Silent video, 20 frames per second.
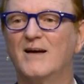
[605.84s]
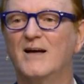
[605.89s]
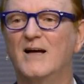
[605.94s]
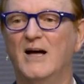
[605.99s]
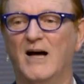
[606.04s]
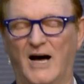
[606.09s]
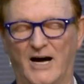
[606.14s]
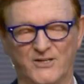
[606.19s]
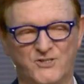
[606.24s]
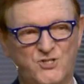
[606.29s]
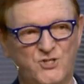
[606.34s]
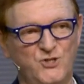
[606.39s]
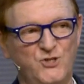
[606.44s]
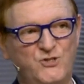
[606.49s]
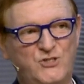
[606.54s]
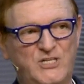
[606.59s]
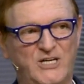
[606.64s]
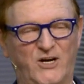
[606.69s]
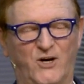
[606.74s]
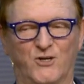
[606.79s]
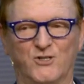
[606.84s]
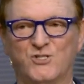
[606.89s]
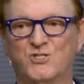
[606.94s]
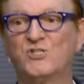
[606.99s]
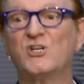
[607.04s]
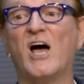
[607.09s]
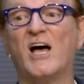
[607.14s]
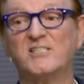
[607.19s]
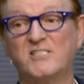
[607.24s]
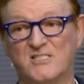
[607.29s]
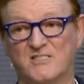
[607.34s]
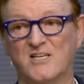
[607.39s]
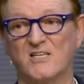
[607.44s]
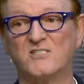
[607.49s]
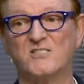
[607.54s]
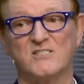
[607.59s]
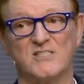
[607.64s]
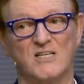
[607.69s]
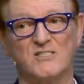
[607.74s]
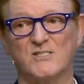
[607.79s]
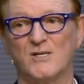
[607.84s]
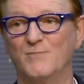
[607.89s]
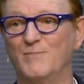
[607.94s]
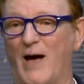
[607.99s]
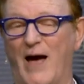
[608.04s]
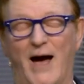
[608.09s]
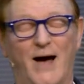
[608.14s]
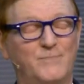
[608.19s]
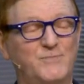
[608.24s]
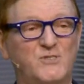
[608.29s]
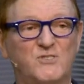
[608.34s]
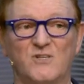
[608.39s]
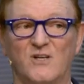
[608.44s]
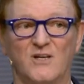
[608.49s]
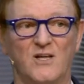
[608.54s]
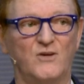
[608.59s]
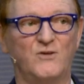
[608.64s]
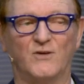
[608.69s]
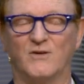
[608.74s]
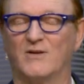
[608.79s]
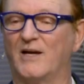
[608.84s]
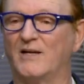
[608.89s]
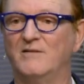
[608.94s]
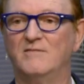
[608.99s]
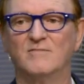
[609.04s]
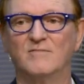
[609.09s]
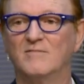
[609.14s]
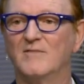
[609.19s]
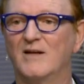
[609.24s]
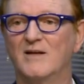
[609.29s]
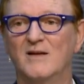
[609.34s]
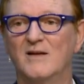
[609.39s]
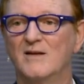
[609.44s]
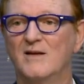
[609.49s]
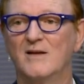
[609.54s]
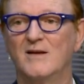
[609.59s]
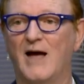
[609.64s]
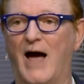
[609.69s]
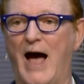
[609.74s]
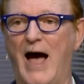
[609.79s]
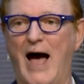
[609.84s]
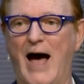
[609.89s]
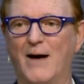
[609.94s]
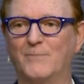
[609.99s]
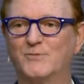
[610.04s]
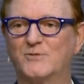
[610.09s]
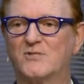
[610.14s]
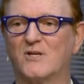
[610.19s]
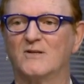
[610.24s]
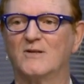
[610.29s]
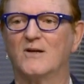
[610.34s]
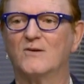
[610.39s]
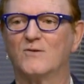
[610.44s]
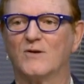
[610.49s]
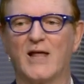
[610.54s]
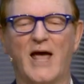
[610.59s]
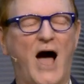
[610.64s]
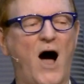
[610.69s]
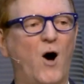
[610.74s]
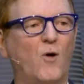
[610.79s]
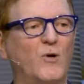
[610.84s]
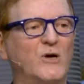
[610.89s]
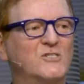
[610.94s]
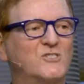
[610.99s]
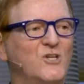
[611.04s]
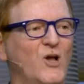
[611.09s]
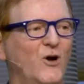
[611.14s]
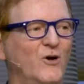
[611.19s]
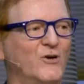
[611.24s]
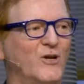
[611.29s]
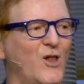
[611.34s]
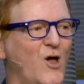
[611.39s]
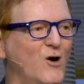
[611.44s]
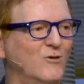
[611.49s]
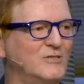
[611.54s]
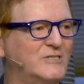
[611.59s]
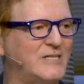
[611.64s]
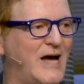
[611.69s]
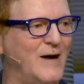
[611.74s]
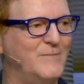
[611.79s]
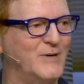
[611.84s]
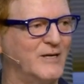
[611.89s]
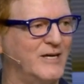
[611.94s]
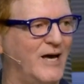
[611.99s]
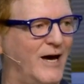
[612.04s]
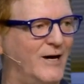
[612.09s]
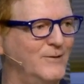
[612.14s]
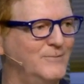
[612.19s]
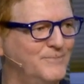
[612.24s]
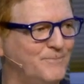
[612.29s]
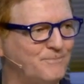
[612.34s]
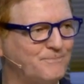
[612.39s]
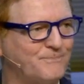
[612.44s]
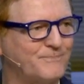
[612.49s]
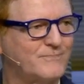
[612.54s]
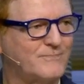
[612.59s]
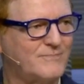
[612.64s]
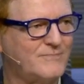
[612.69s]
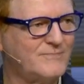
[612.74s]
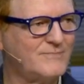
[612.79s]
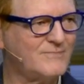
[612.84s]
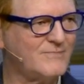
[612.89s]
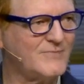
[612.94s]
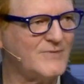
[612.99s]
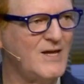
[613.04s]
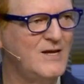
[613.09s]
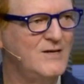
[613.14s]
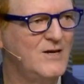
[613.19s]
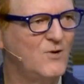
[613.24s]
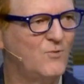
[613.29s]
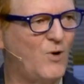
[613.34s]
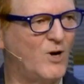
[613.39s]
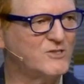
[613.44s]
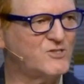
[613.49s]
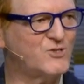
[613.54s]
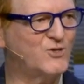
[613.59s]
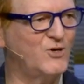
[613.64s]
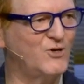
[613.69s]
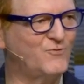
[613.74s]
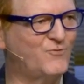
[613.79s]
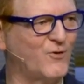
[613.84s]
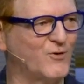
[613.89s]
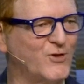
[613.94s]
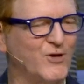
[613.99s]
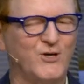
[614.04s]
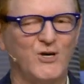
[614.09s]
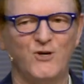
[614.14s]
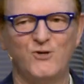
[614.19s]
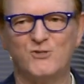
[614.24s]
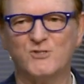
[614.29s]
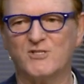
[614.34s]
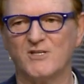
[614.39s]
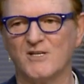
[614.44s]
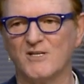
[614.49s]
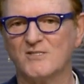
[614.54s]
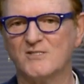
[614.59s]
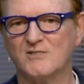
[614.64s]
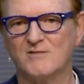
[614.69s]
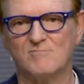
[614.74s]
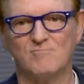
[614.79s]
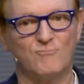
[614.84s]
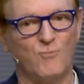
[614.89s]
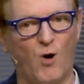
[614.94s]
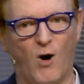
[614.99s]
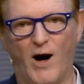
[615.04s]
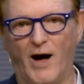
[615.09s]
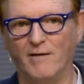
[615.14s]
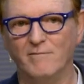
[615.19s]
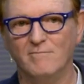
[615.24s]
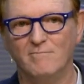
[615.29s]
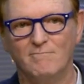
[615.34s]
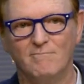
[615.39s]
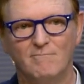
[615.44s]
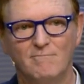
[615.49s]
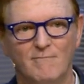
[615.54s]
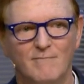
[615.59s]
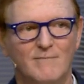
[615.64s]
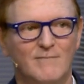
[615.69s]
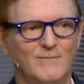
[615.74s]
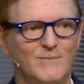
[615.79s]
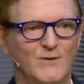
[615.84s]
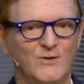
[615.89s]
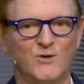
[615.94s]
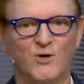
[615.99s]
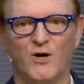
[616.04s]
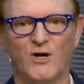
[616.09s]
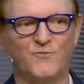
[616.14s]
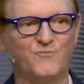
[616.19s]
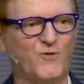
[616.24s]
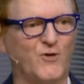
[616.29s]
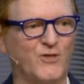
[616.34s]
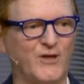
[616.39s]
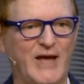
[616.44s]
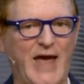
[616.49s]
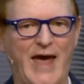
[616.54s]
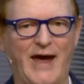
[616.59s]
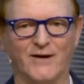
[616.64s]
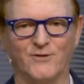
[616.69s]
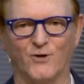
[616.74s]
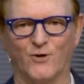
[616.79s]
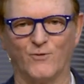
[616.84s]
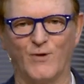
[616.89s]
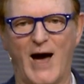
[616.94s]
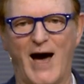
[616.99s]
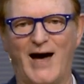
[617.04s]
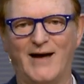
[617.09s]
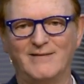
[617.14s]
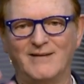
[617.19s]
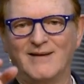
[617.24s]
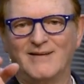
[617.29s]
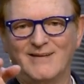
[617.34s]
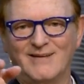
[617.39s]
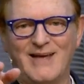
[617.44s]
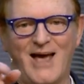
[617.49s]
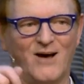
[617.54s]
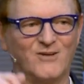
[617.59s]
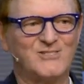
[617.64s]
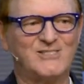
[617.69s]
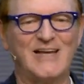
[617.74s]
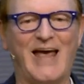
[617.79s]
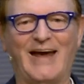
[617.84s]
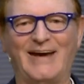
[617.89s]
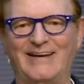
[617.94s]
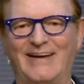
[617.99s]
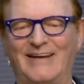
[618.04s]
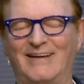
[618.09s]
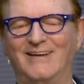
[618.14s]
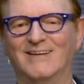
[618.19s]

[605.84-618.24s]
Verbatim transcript: A two tiered justice system, absolutely. Absolutely. I always learned a long time ago what's good for the goose is what? Good for the gander, right? Yeah, Sandy.